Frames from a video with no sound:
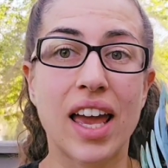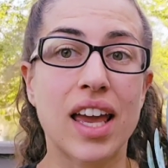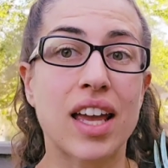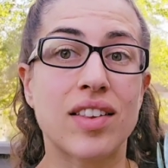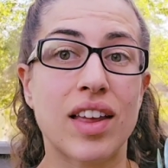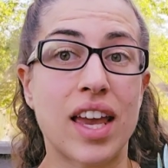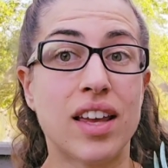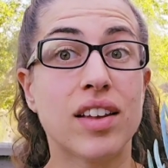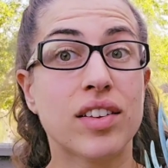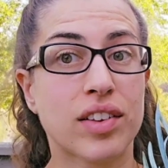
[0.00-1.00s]
It's a
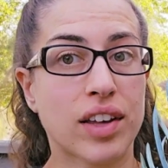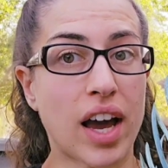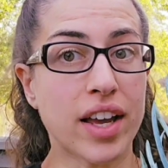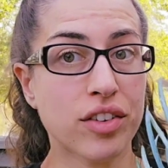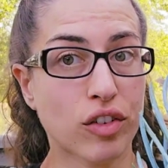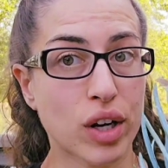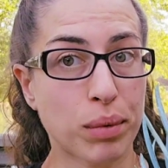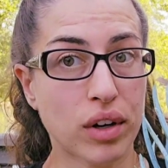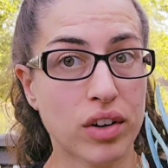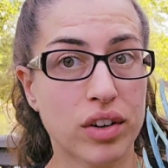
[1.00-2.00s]

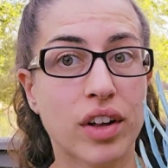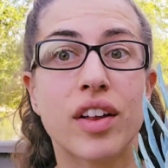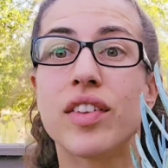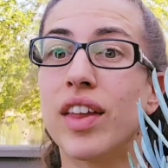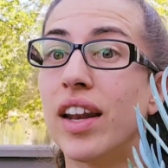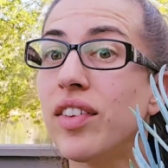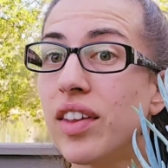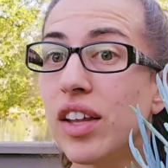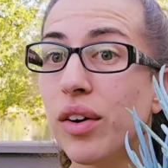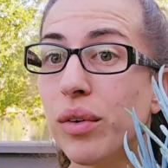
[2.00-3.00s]
skyscraper
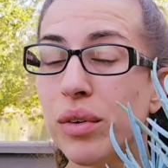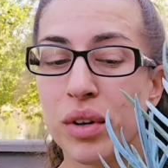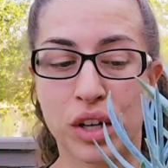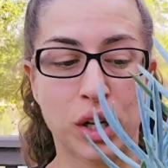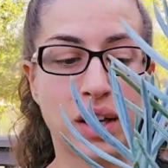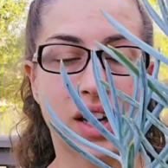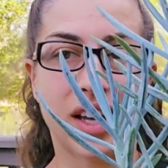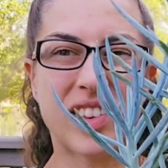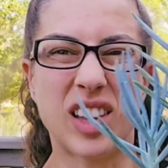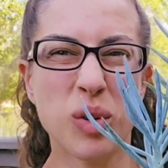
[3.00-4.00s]
senesceno.
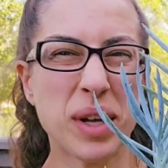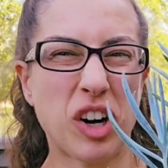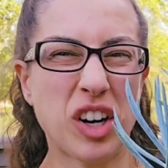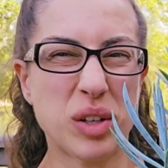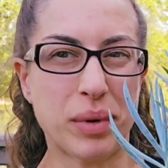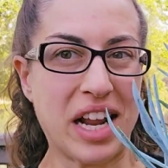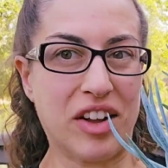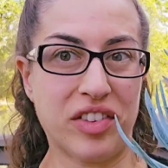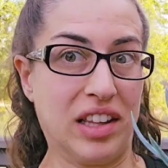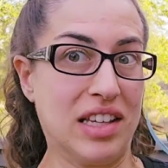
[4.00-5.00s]
It's a little bit hard to
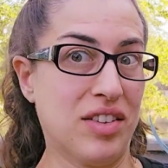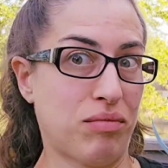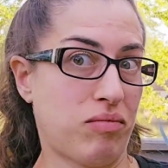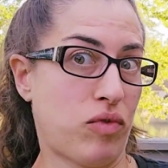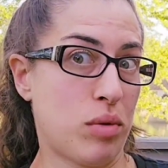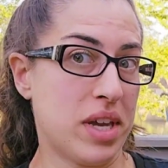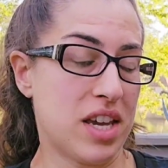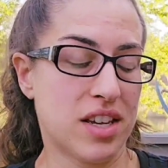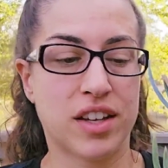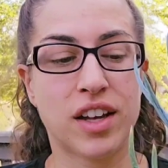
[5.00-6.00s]
pronounce, at least for me,
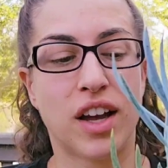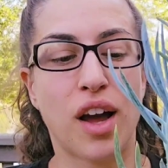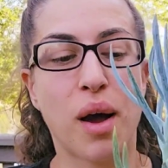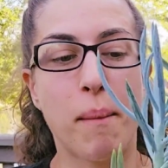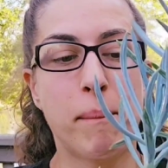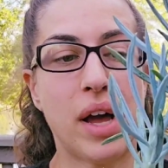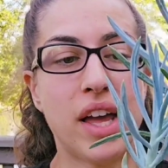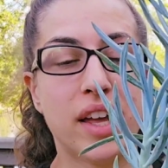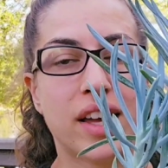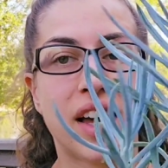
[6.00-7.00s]
but
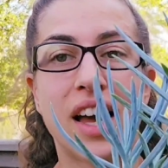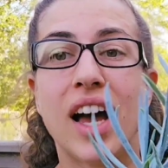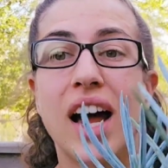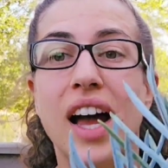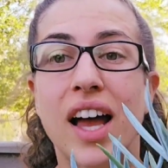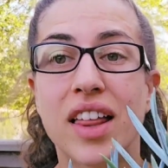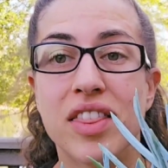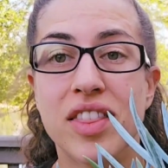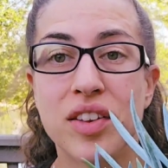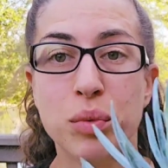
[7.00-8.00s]

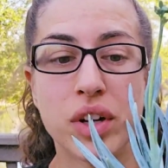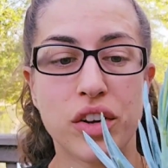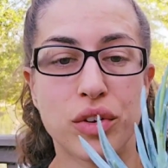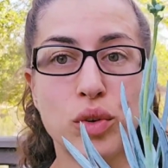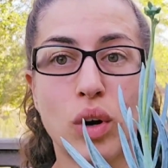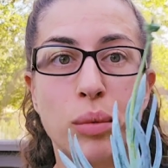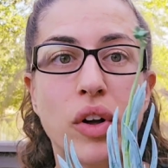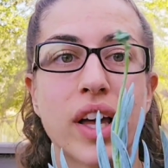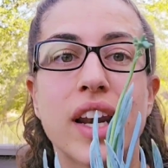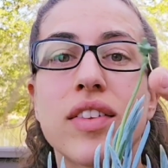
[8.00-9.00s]
this one is adorable
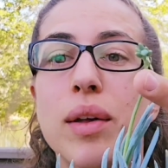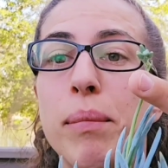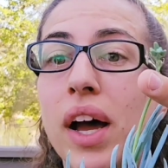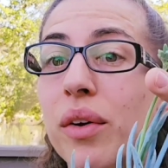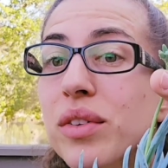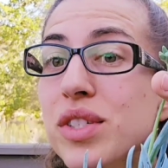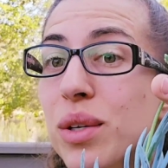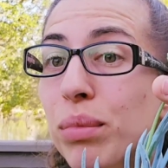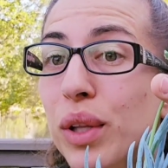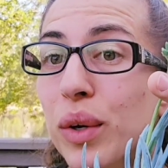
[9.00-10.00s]
and it's about to
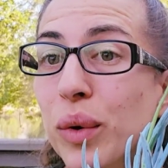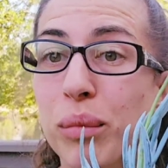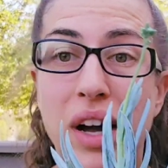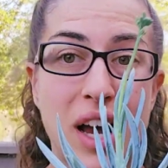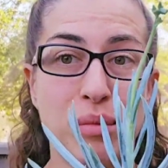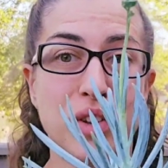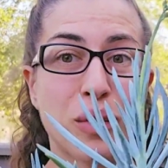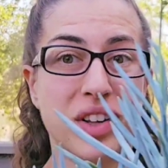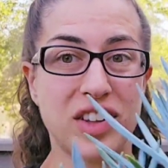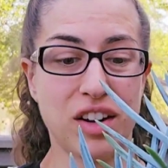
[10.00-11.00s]
bloom. I'm so
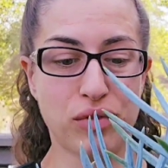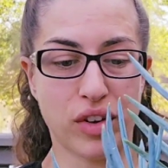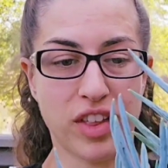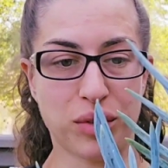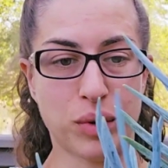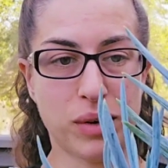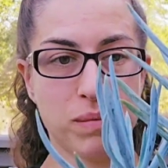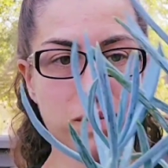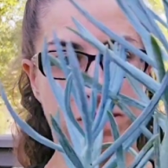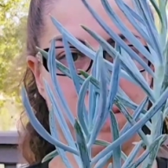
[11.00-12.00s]
excited for this one.
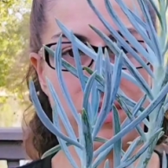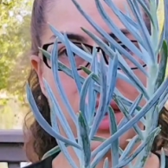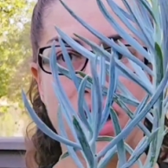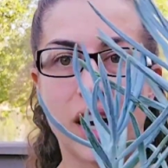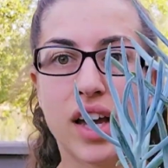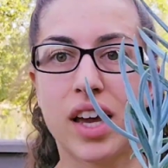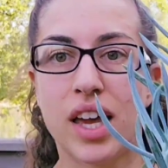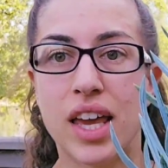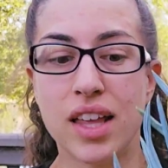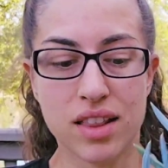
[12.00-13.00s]

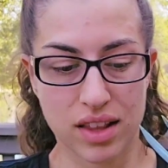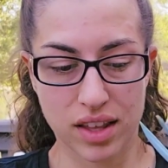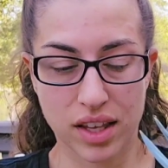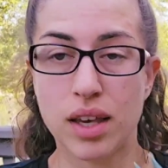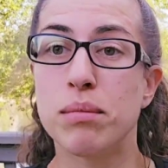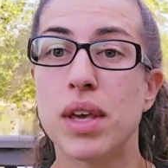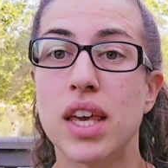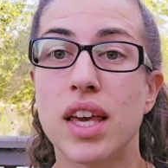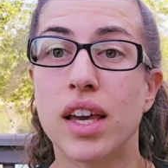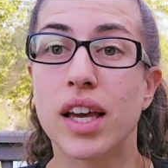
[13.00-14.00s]
It can
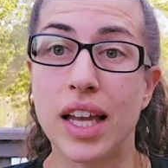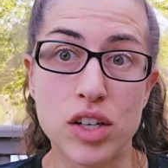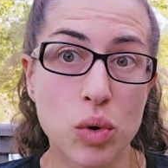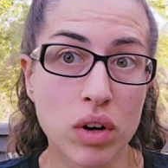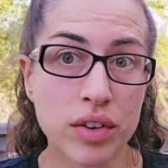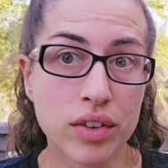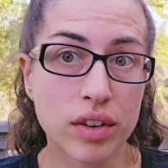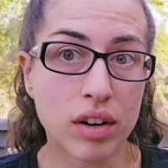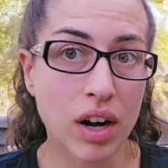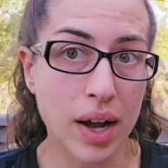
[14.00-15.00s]
be indoors
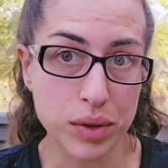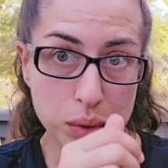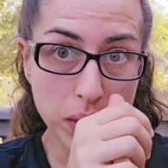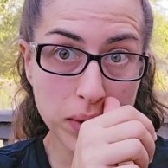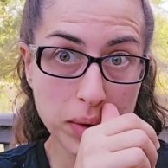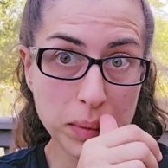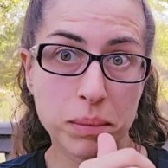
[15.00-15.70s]
or outdoors.